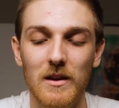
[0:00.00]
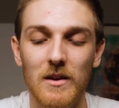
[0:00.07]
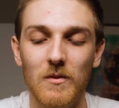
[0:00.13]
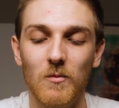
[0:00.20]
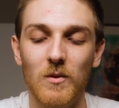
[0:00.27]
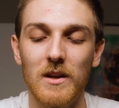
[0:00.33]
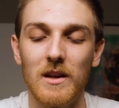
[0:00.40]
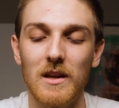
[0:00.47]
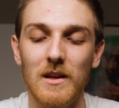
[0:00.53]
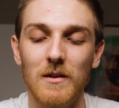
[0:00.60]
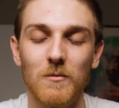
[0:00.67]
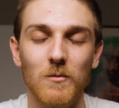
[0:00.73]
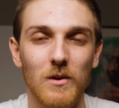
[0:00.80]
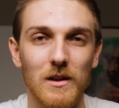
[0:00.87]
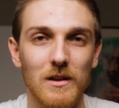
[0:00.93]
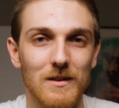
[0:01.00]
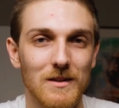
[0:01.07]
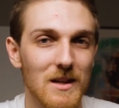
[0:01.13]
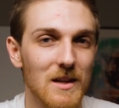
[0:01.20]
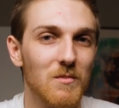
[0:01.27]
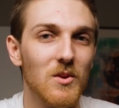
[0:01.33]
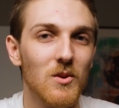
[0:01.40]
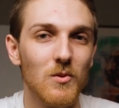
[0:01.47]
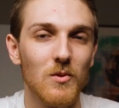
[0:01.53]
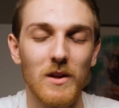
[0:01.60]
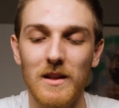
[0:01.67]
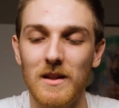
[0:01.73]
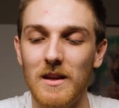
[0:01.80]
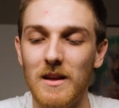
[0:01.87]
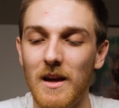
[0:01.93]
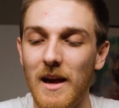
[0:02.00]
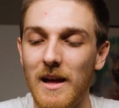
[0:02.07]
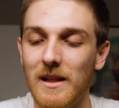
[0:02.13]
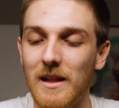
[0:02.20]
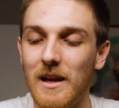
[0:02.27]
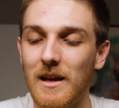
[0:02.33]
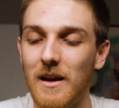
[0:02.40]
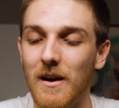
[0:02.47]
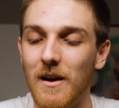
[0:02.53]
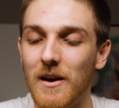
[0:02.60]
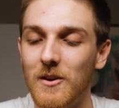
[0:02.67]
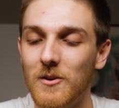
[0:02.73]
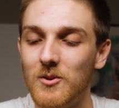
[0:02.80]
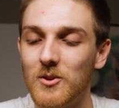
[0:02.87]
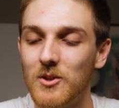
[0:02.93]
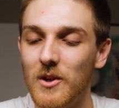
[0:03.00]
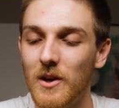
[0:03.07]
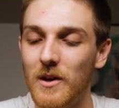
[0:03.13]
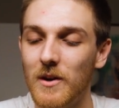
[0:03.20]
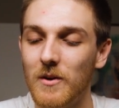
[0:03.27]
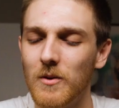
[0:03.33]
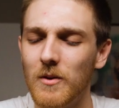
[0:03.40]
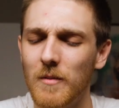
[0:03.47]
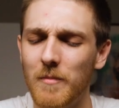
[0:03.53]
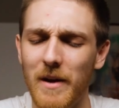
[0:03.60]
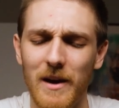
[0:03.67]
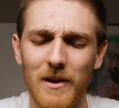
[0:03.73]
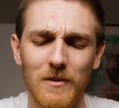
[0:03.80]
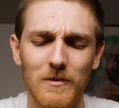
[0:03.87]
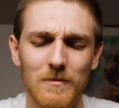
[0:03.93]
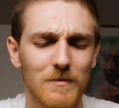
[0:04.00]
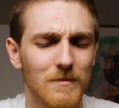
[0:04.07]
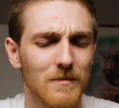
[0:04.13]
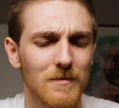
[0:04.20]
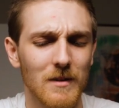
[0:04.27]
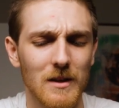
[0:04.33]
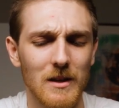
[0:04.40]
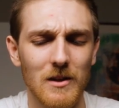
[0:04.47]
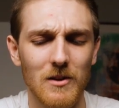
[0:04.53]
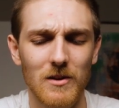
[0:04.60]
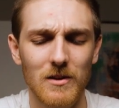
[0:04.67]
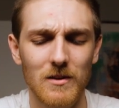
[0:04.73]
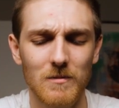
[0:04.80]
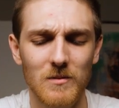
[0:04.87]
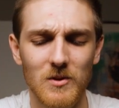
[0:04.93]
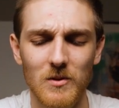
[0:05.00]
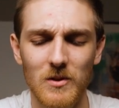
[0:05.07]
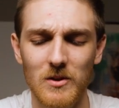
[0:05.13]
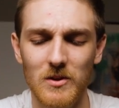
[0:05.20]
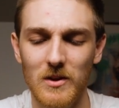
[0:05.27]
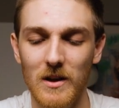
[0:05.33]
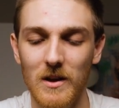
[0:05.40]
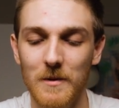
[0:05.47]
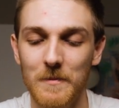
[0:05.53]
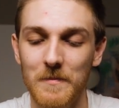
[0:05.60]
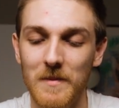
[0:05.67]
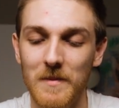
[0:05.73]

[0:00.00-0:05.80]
when it was debuted at the LA Auto Show about a year, 2 years ago.